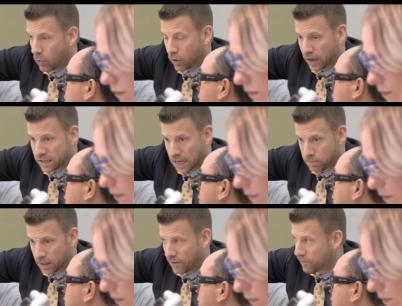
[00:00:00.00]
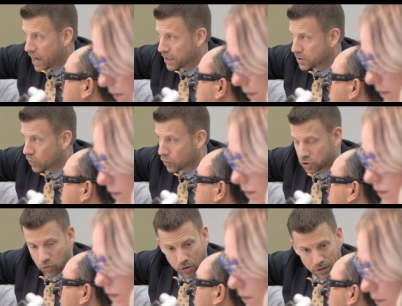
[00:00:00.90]
So if you're hoping that the dentistry
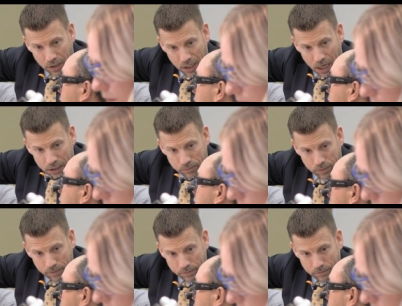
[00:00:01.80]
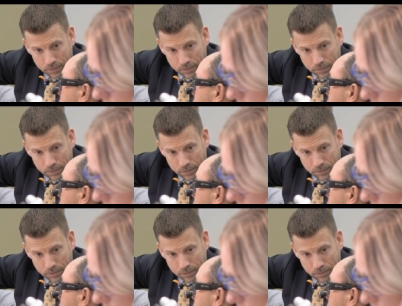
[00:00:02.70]
you provide will be